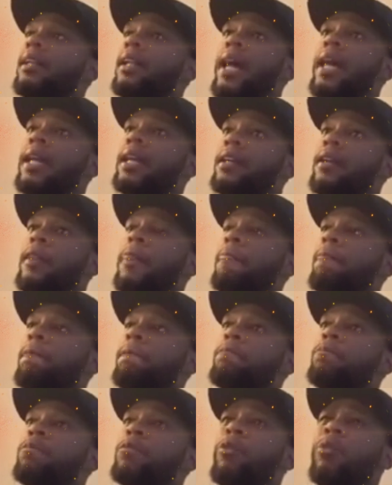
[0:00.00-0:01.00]
like
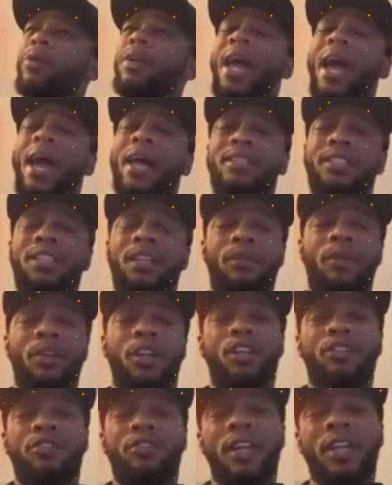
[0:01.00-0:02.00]
we had some
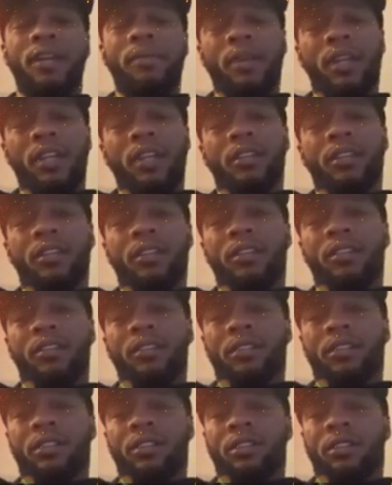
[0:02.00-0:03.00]
agreement,
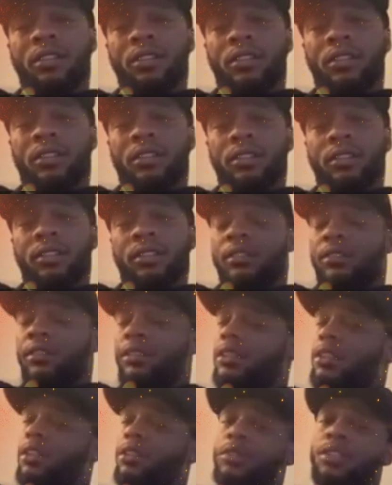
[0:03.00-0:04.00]

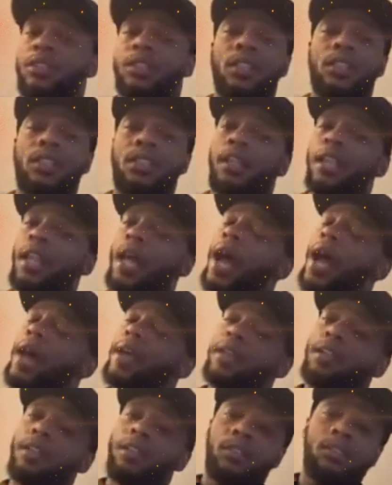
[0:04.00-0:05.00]
you such a
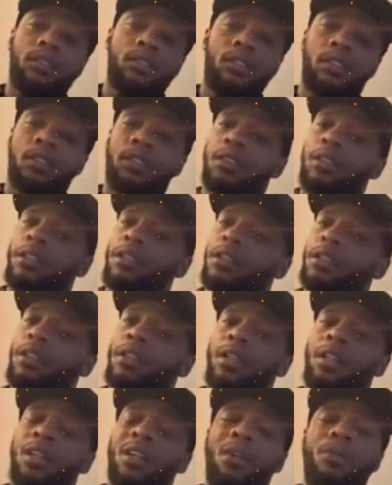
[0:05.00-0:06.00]
liar.
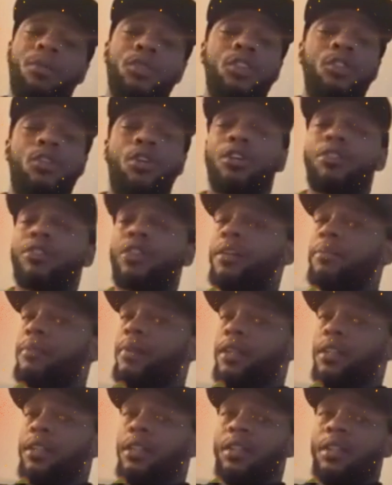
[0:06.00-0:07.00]
There was no
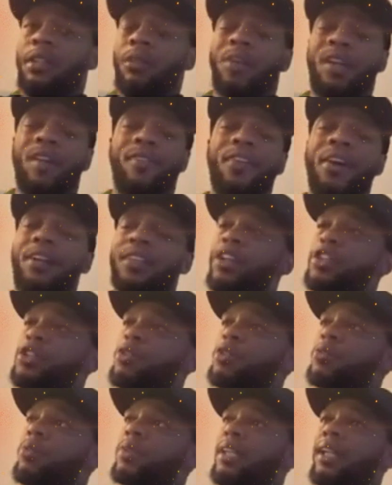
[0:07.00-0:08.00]
agreement. When I found
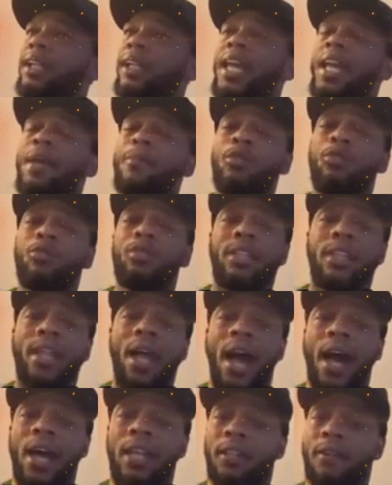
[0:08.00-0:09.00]
out you was with the lame, you
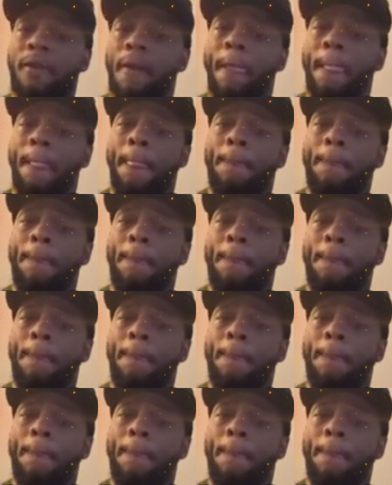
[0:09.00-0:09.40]
denied it.